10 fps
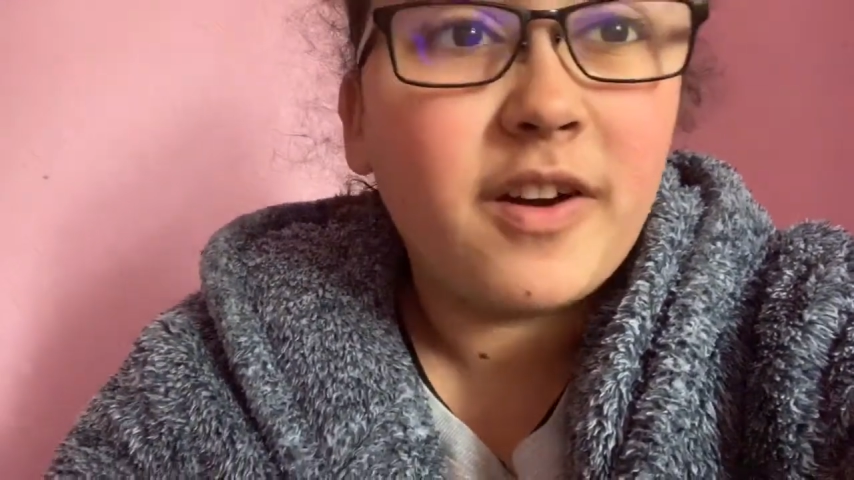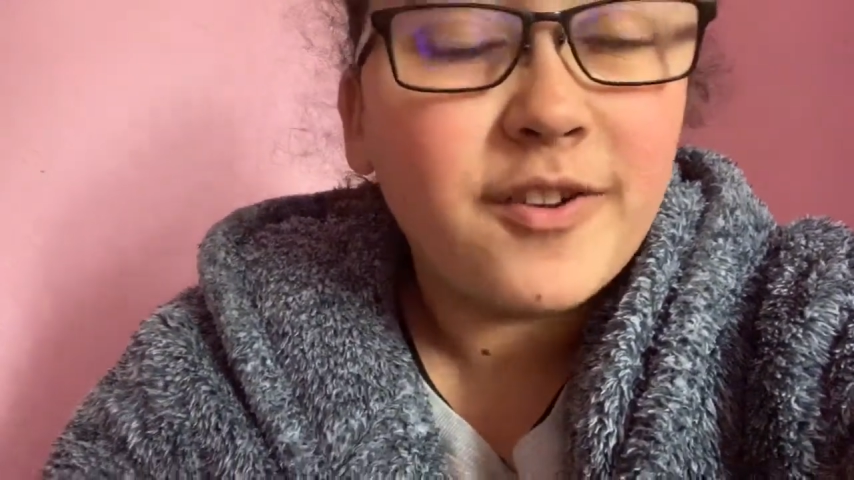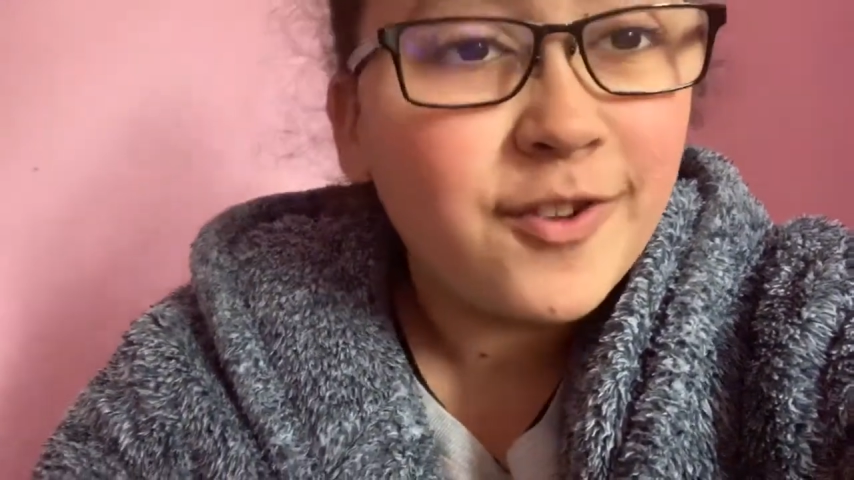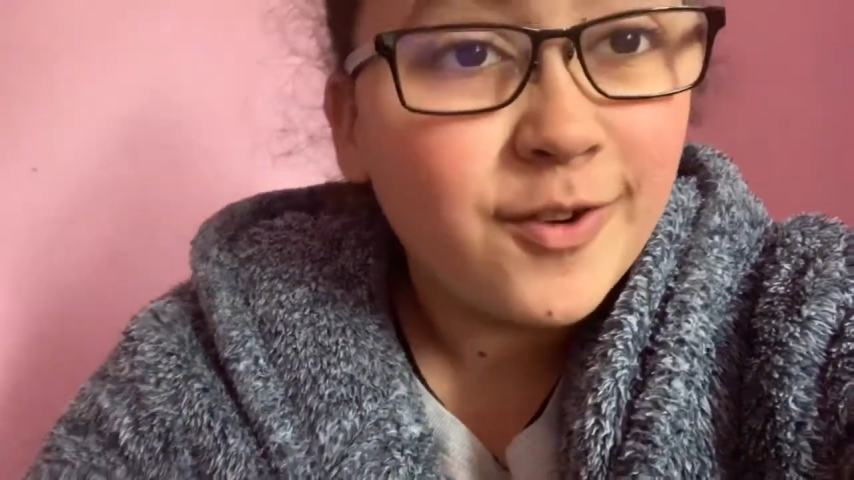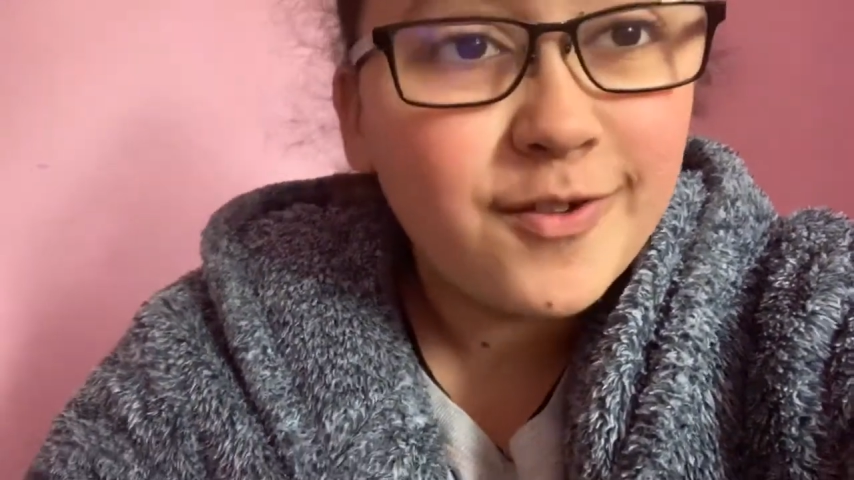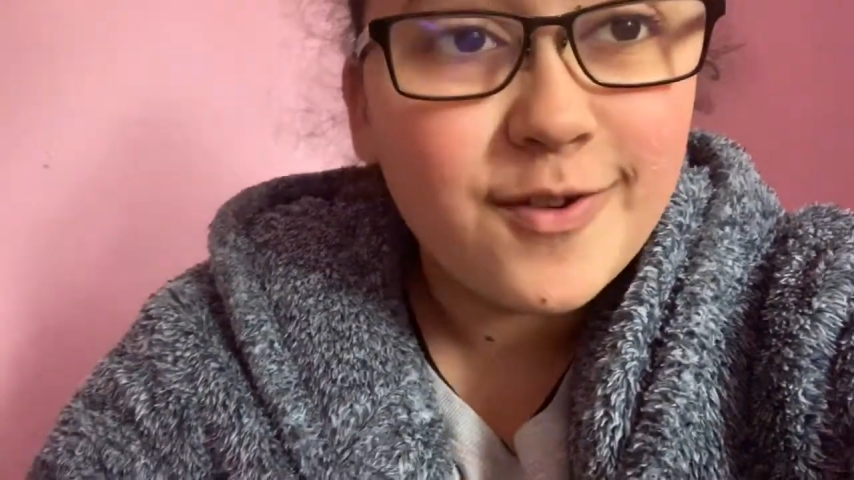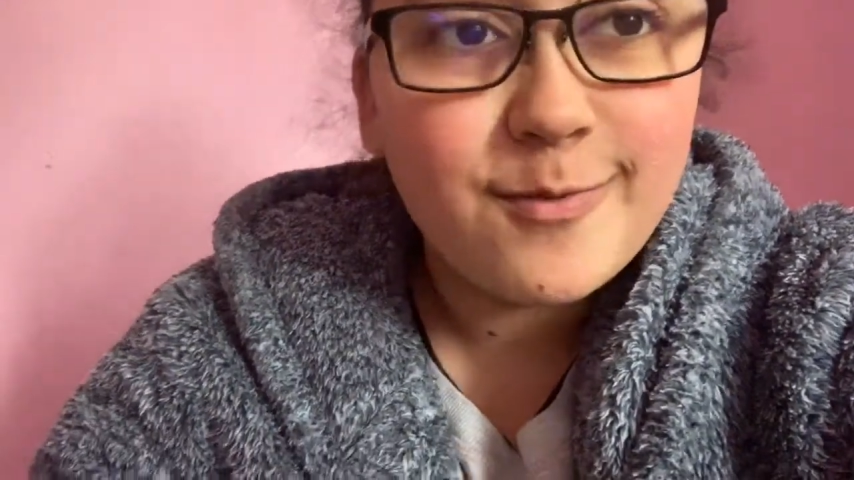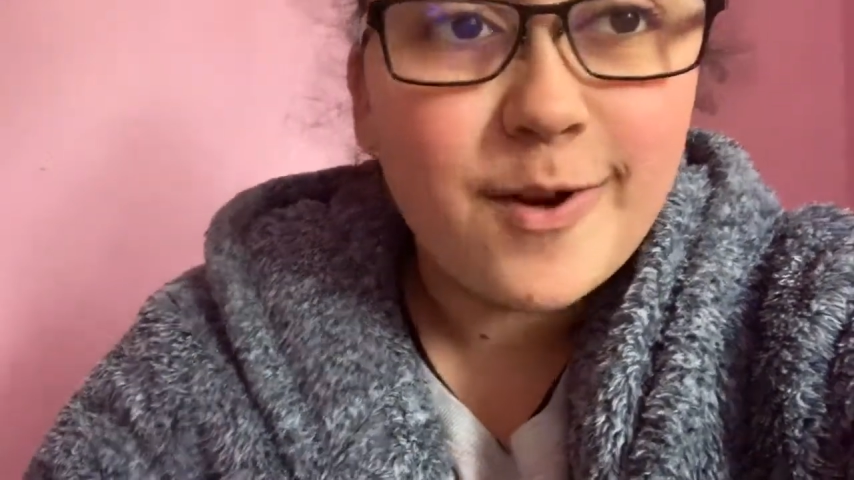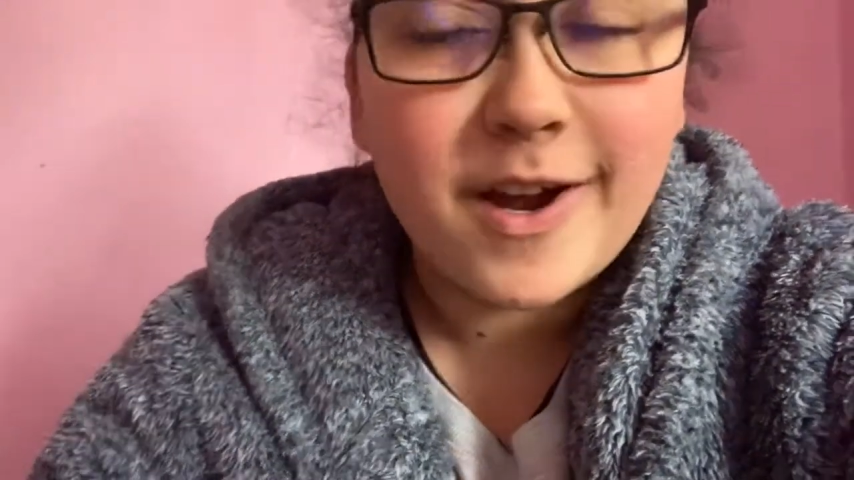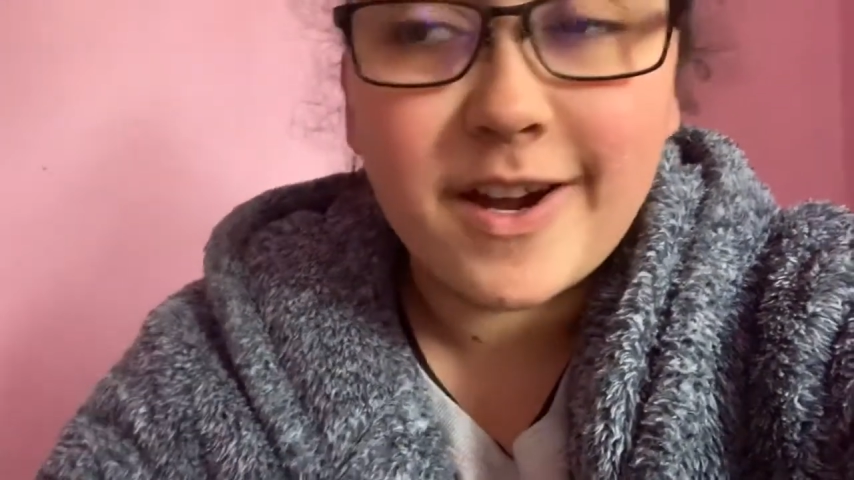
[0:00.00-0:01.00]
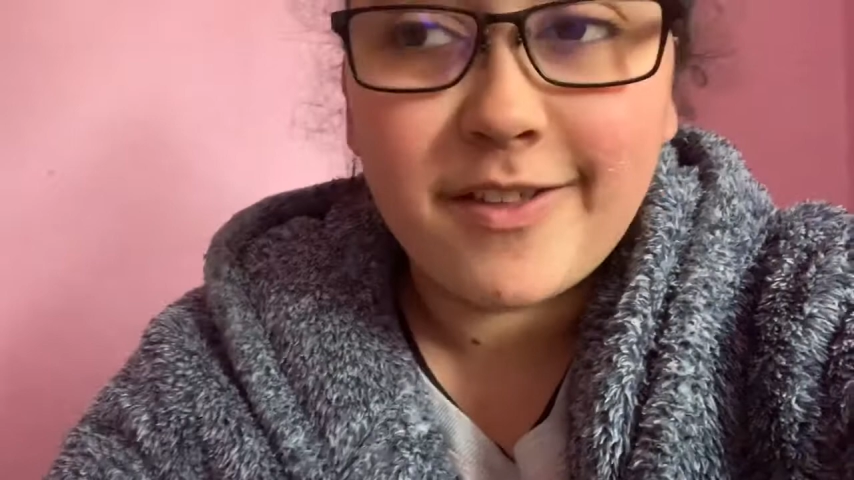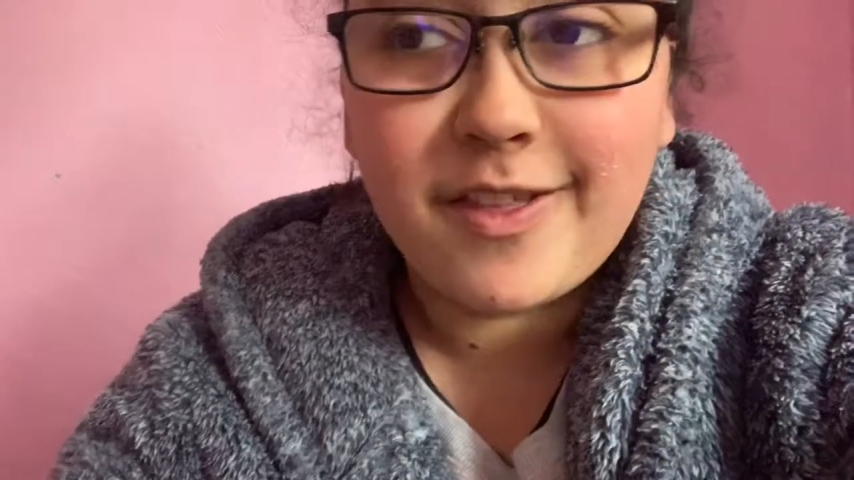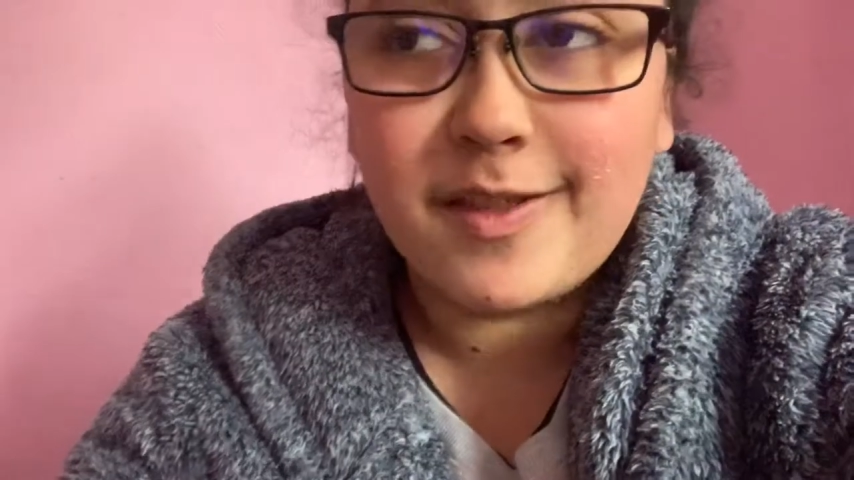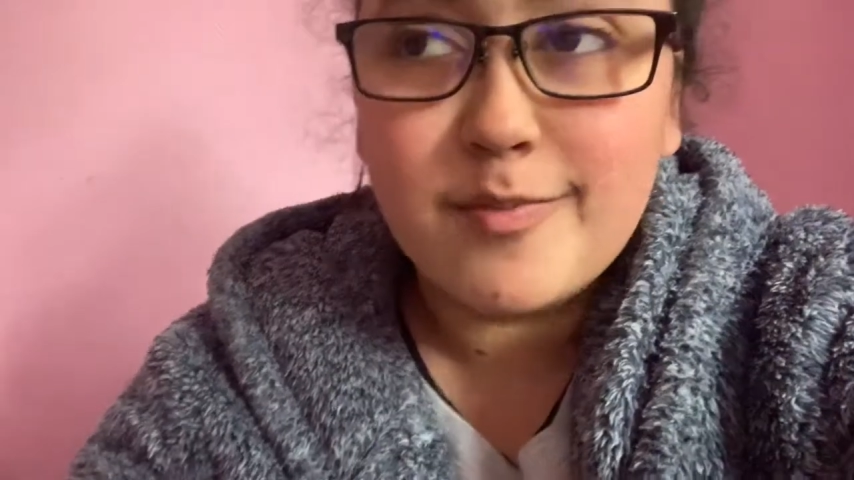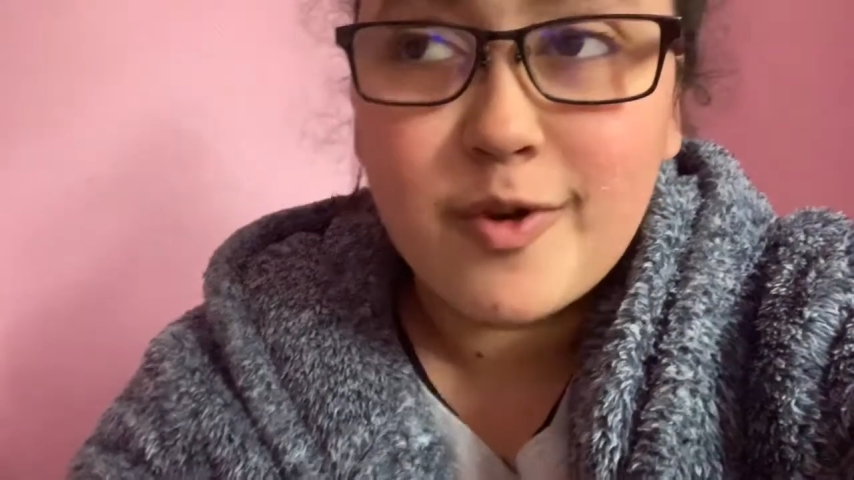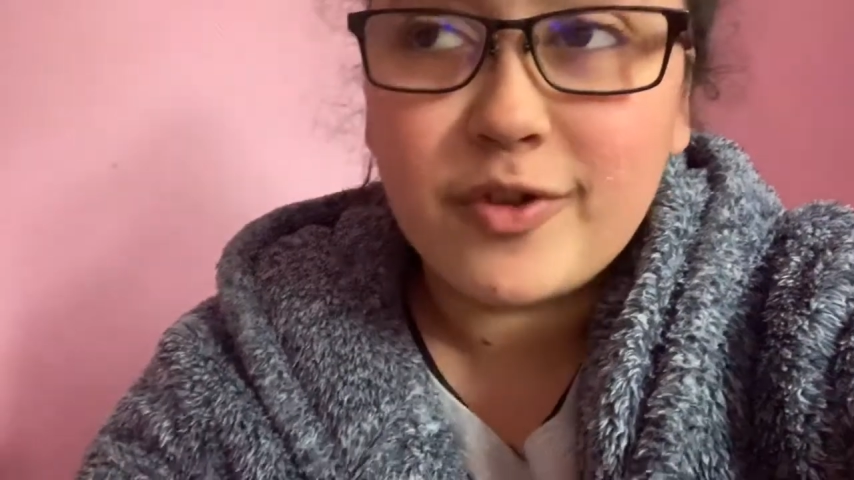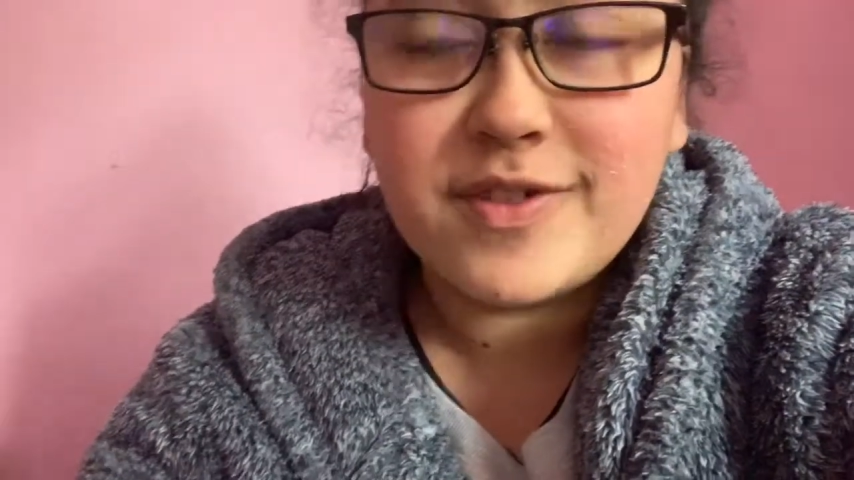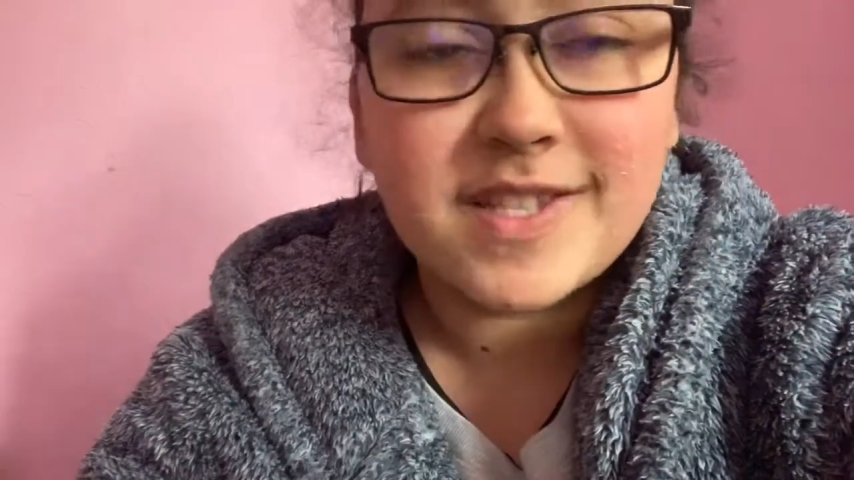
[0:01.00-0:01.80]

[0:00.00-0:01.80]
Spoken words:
I don't know why. I think the more you